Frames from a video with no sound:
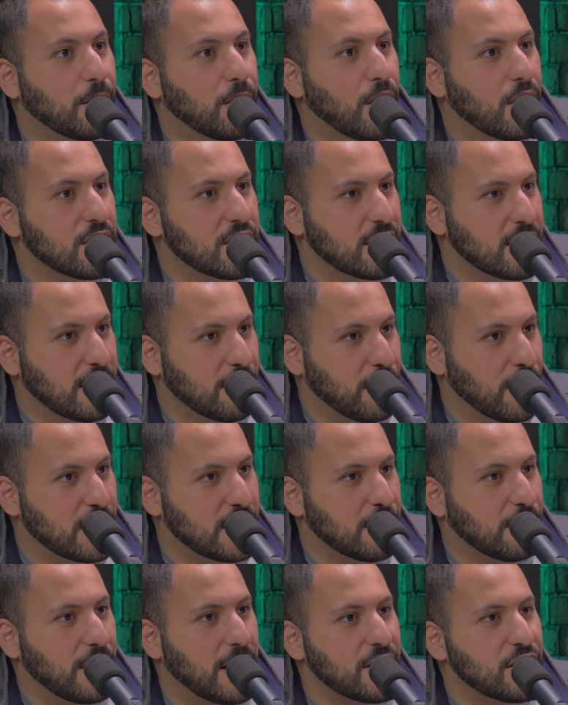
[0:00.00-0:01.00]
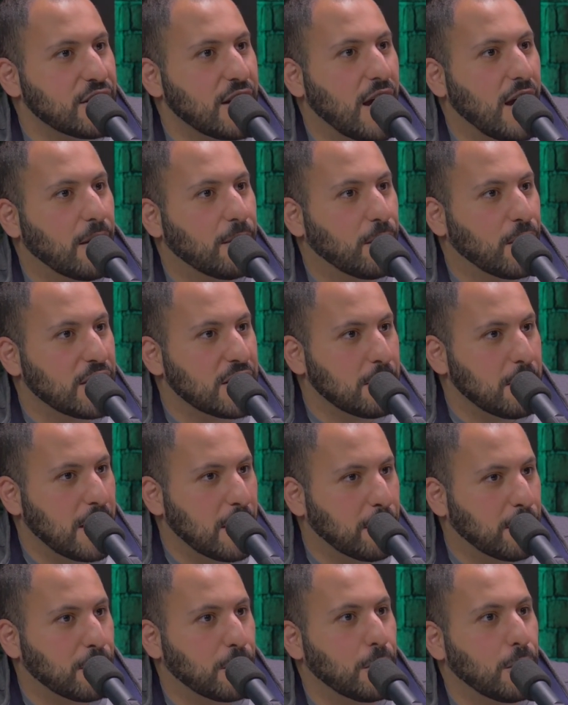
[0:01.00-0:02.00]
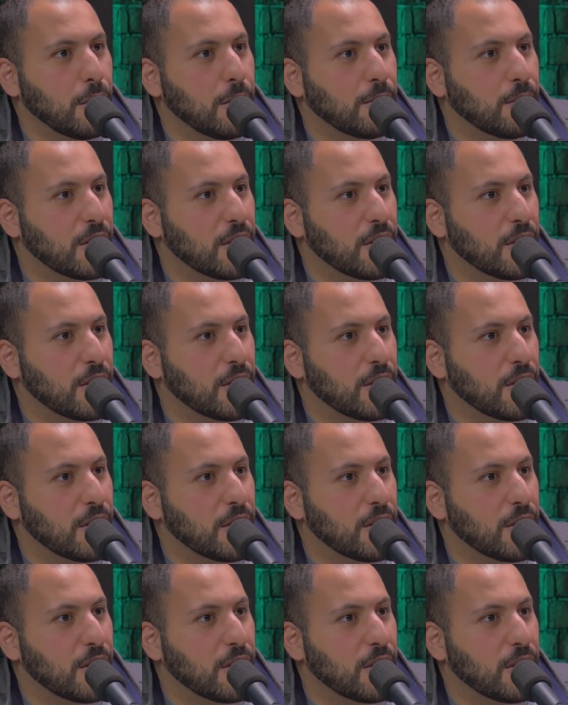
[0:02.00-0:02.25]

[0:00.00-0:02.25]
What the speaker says: For it to flesh out, for it to be approved,